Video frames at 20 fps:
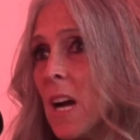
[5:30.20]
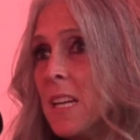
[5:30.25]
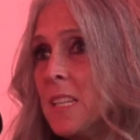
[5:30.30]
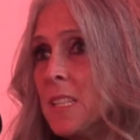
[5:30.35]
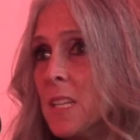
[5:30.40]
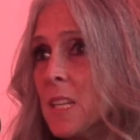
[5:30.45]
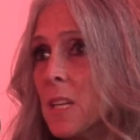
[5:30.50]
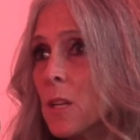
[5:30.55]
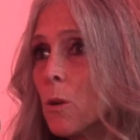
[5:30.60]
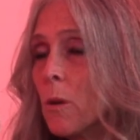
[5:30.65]

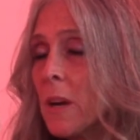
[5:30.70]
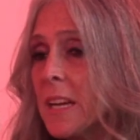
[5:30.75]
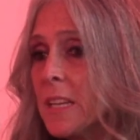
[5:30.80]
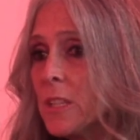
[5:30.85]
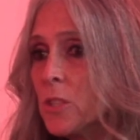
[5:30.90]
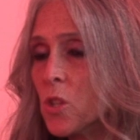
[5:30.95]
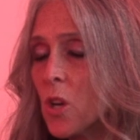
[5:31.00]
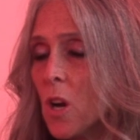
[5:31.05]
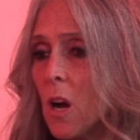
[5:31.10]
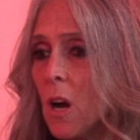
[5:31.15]
did a great
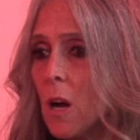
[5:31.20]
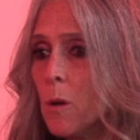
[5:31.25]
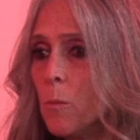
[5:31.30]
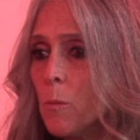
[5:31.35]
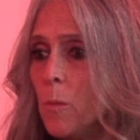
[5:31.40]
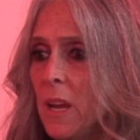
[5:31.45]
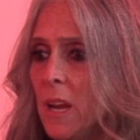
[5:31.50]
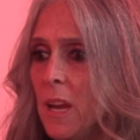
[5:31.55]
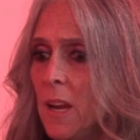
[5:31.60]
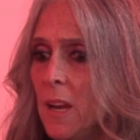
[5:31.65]

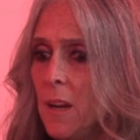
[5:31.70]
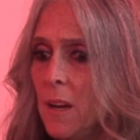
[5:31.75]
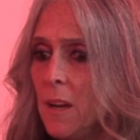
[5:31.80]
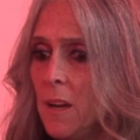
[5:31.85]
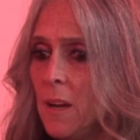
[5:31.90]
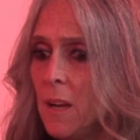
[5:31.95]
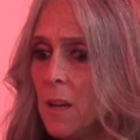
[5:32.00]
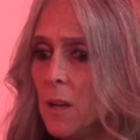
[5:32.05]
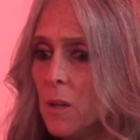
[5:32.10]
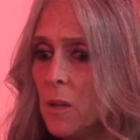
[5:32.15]
job,
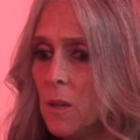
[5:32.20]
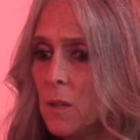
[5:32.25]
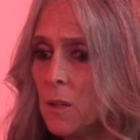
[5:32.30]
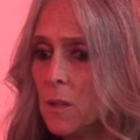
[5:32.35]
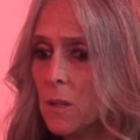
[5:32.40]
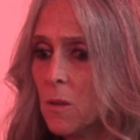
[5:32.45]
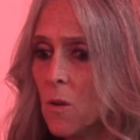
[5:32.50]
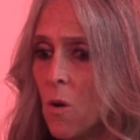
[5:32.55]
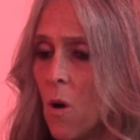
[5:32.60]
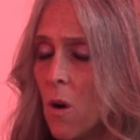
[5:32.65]
and
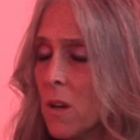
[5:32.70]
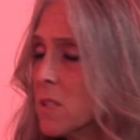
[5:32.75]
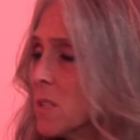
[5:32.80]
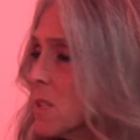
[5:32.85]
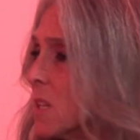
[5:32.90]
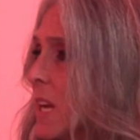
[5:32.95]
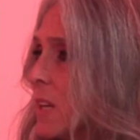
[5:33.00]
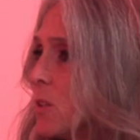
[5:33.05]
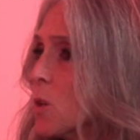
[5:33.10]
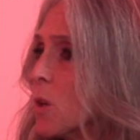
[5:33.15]

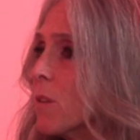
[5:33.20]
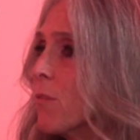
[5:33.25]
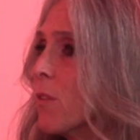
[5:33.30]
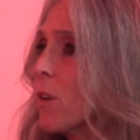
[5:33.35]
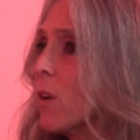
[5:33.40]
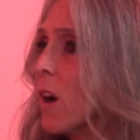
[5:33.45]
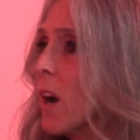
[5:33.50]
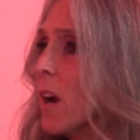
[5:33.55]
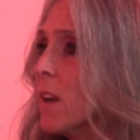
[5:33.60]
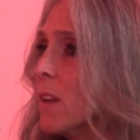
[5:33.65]
honestly, I took it for
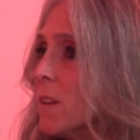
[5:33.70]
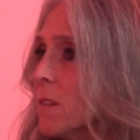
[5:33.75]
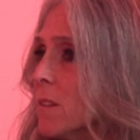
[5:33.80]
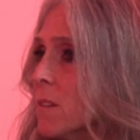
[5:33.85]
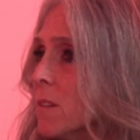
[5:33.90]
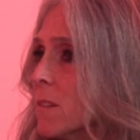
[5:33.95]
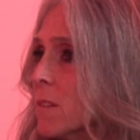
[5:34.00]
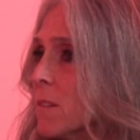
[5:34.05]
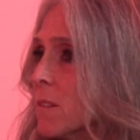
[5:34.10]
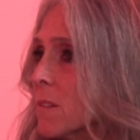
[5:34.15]
granted.
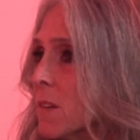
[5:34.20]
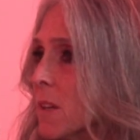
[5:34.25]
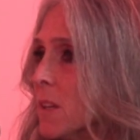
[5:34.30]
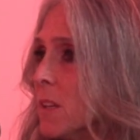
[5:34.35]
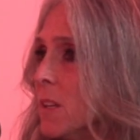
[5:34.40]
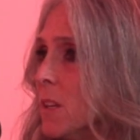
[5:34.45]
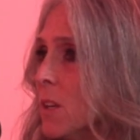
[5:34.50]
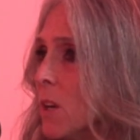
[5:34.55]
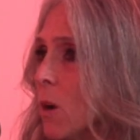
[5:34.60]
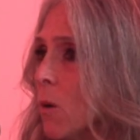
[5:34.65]

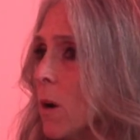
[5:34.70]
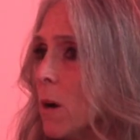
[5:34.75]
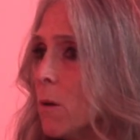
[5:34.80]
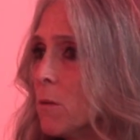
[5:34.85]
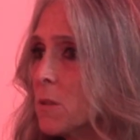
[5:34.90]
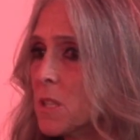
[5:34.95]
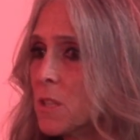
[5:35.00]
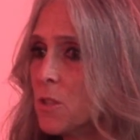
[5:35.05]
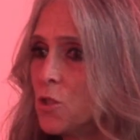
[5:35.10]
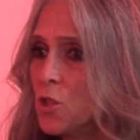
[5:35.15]
I
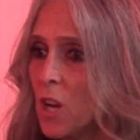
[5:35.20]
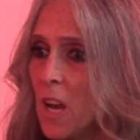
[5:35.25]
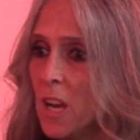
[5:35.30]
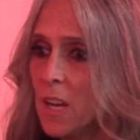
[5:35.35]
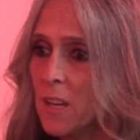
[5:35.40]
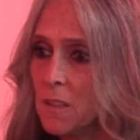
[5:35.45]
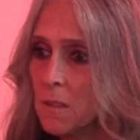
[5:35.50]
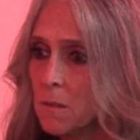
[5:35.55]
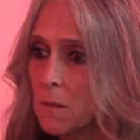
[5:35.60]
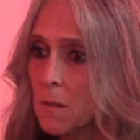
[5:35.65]
was
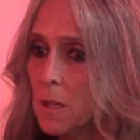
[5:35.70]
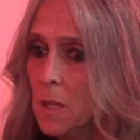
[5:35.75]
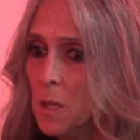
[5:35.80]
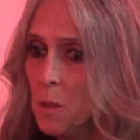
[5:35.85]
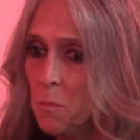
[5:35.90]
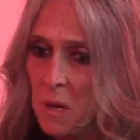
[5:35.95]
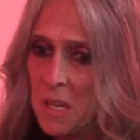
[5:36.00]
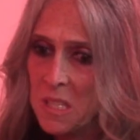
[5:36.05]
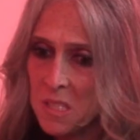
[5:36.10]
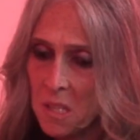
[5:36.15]

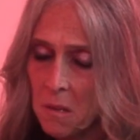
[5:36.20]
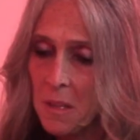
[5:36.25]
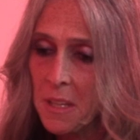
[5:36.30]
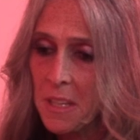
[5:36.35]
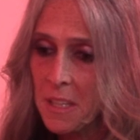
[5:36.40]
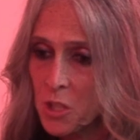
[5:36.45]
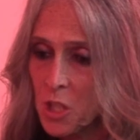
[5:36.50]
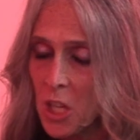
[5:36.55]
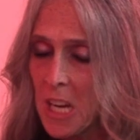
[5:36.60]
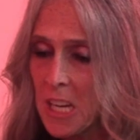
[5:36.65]

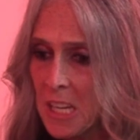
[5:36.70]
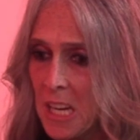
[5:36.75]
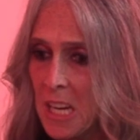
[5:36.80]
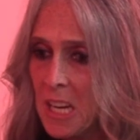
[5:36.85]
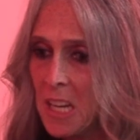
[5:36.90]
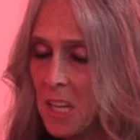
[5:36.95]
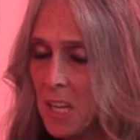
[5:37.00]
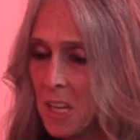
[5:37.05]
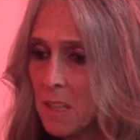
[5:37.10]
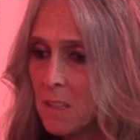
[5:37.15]
basically a giant
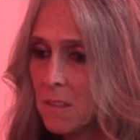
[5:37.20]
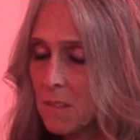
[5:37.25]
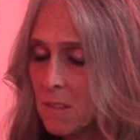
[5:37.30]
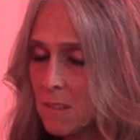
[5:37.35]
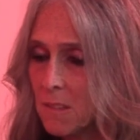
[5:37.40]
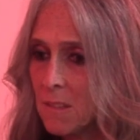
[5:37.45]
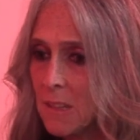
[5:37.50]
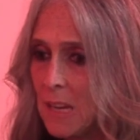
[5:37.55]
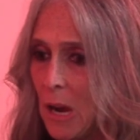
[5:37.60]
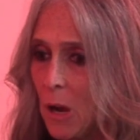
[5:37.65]
idiot
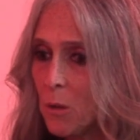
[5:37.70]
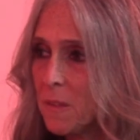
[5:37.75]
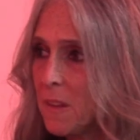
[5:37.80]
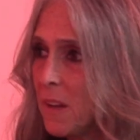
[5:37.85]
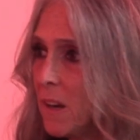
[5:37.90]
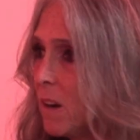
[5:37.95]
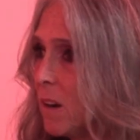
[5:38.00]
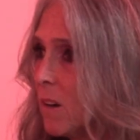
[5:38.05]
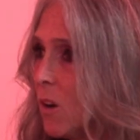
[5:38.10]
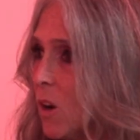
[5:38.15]
out
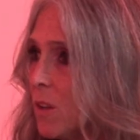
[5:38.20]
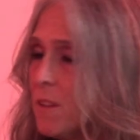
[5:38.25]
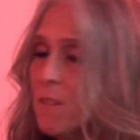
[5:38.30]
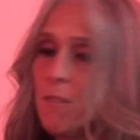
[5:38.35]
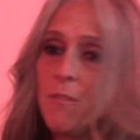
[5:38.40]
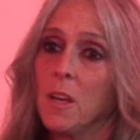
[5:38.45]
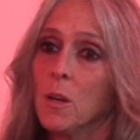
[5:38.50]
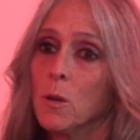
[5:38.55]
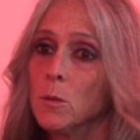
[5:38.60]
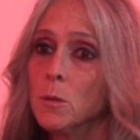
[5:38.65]
there on the
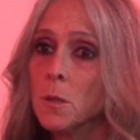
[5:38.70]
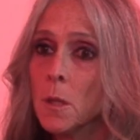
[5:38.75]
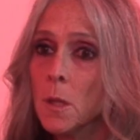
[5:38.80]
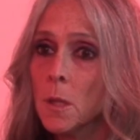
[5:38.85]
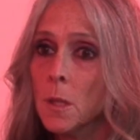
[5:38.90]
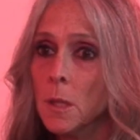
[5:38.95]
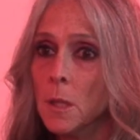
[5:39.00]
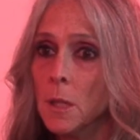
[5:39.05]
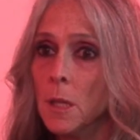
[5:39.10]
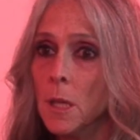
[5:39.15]
field
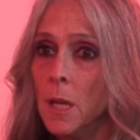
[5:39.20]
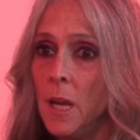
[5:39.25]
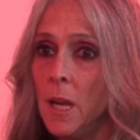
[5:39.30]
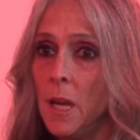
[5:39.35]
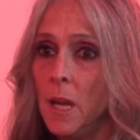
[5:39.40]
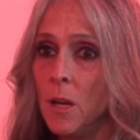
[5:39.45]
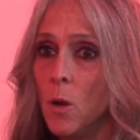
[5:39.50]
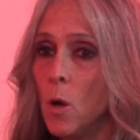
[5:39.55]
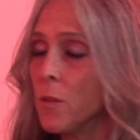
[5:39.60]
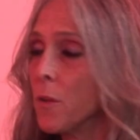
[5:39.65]

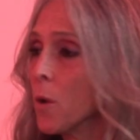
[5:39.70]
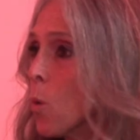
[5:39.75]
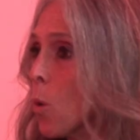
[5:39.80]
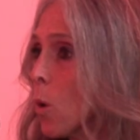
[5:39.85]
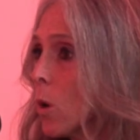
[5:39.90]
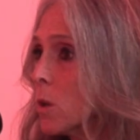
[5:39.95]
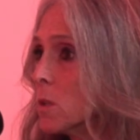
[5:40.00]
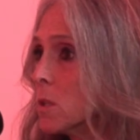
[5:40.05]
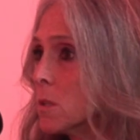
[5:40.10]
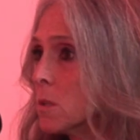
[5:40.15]
and on the
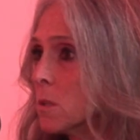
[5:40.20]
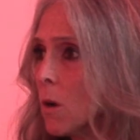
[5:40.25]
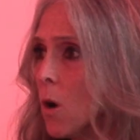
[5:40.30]
course.